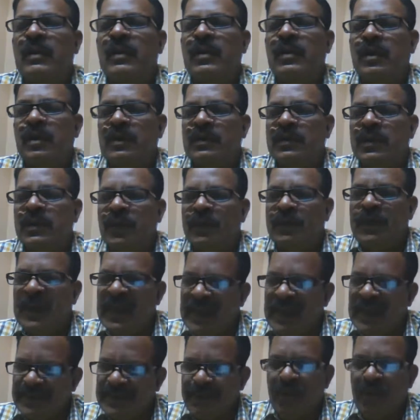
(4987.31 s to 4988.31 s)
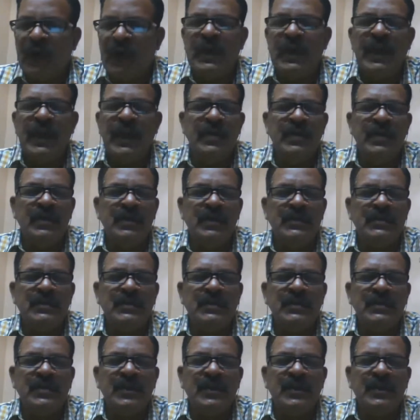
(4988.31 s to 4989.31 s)
uh, the village money lenders
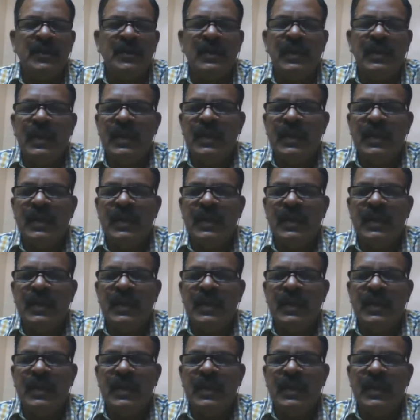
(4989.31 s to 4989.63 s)
i